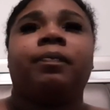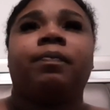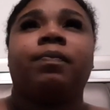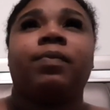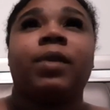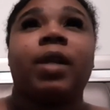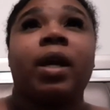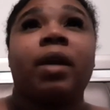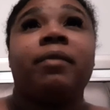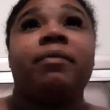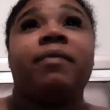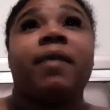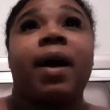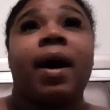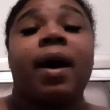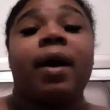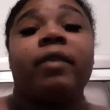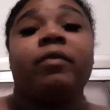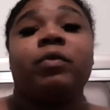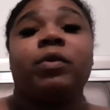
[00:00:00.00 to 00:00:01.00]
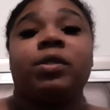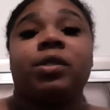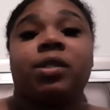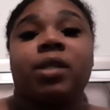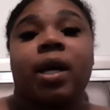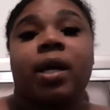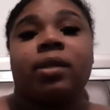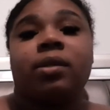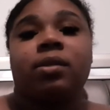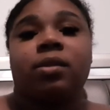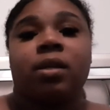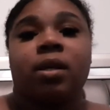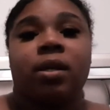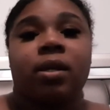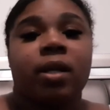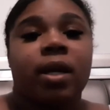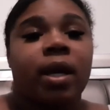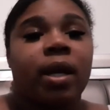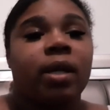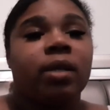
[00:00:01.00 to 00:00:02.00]
day 5 was that
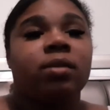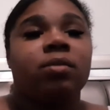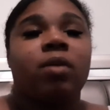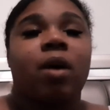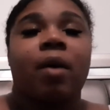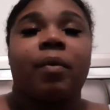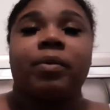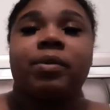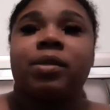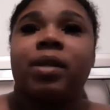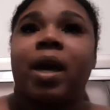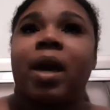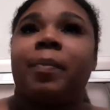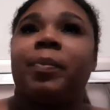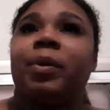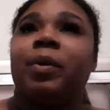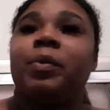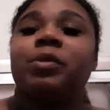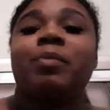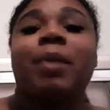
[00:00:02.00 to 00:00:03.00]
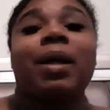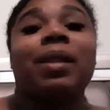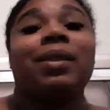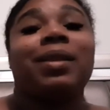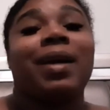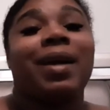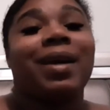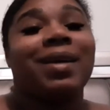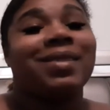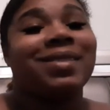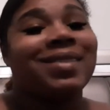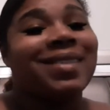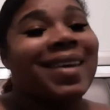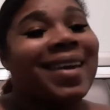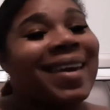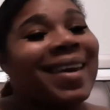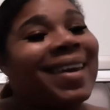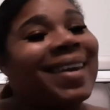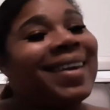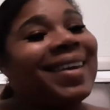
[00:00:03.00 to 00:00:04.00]
Sunday, so I was happy it was my last
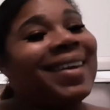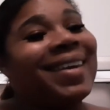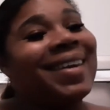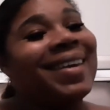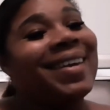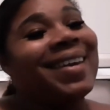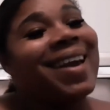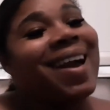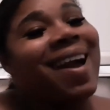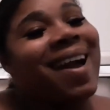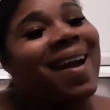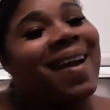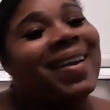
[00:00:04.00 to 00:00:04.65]
day.